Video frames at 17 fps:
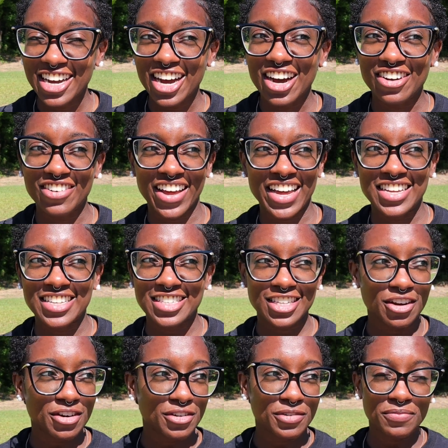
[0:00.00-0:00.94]
Okay,
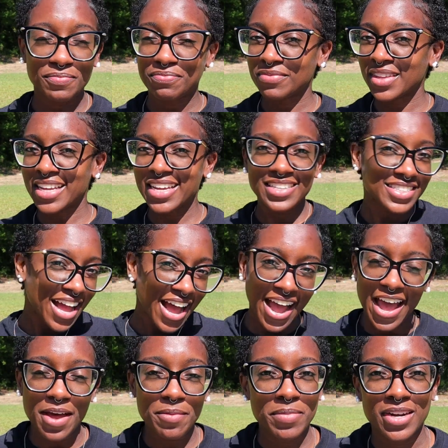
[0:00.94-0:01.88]
so it's not
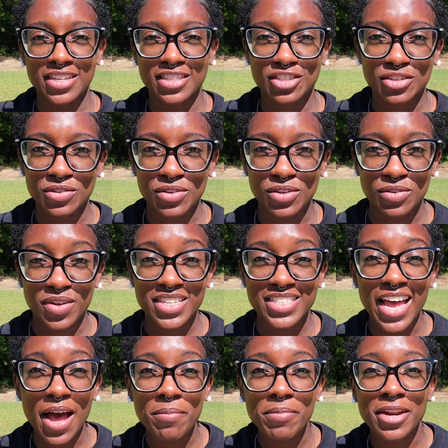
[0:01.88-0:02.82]
happening to you,
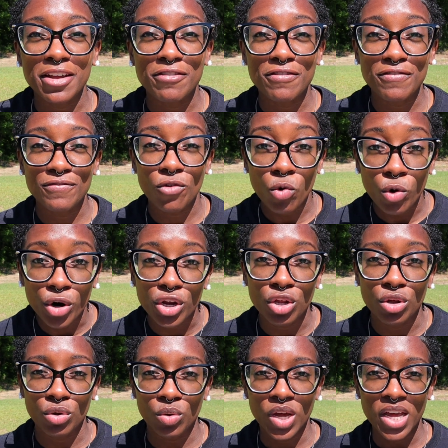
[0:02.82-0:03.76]
it's happening for
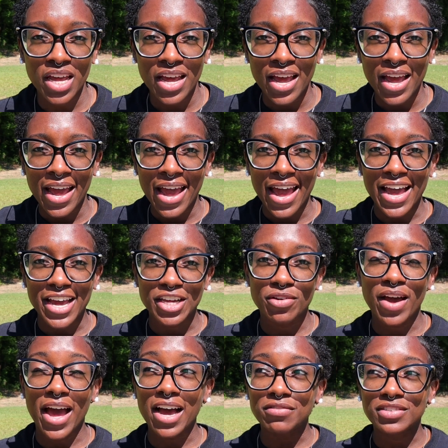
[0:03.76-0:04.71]
you. And
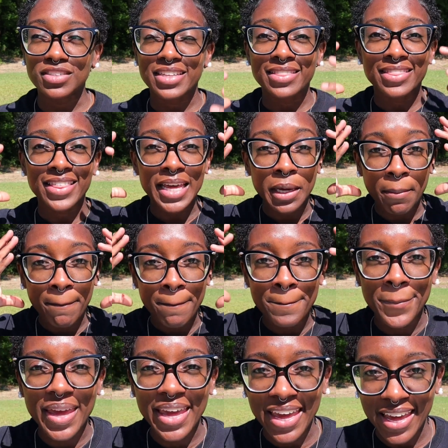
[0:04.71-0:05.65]
you have to
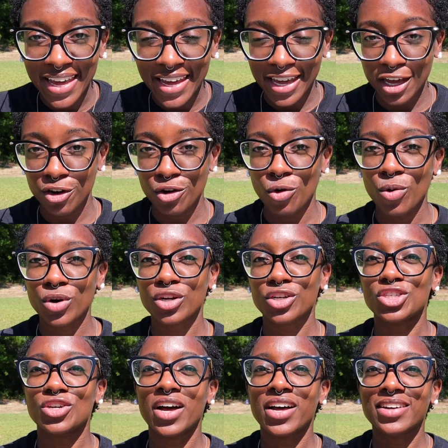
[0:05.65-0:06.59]
think big in order
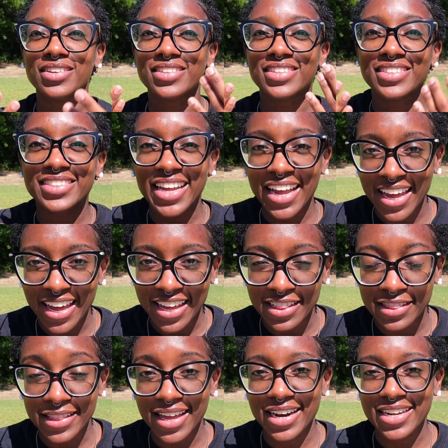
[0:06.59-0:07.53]
to
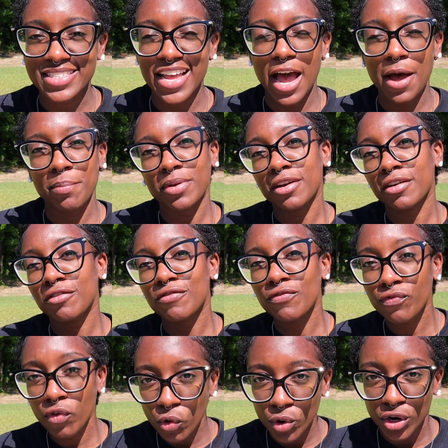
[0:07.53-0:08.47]
understand that it's happening
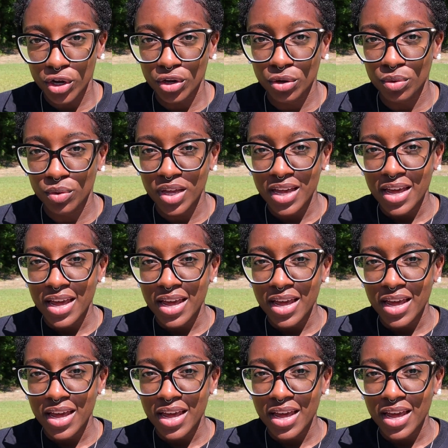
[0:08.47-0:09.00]
for you.